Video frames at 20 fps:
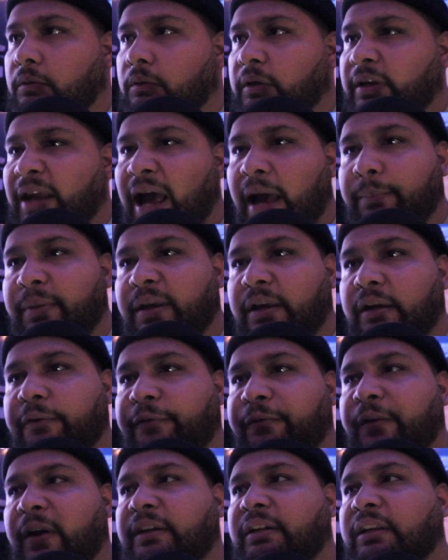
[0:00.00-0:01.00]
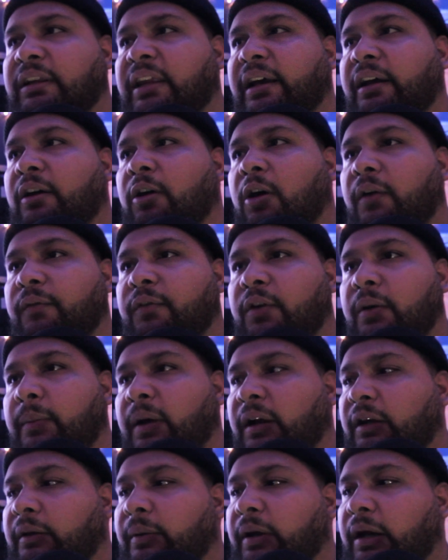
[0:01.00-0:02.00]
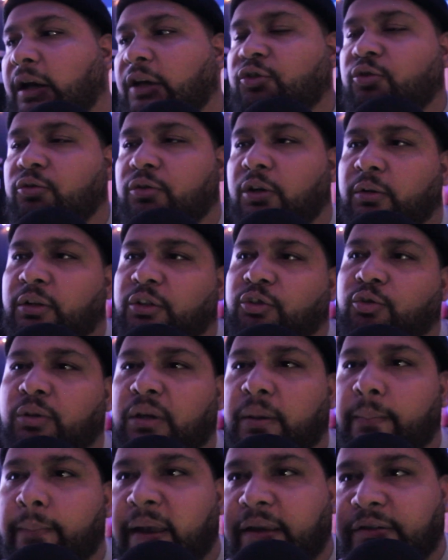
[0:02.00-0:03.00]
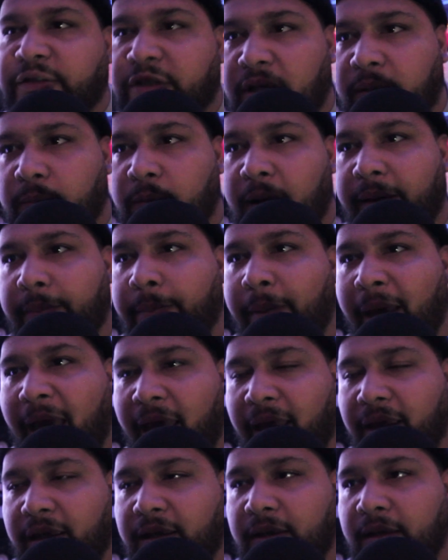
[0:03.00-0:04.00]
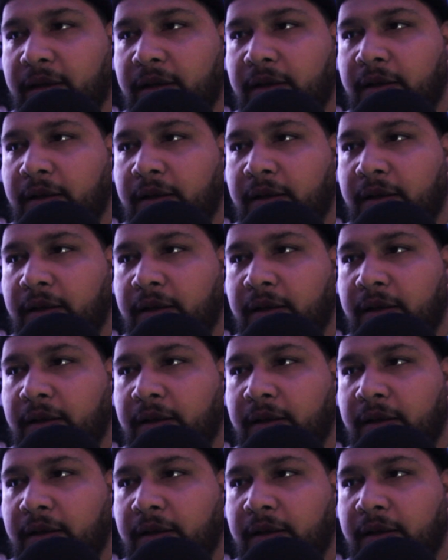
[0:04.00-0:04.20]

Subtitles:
Not being afraid to let go of your money because you know that you can make some right back.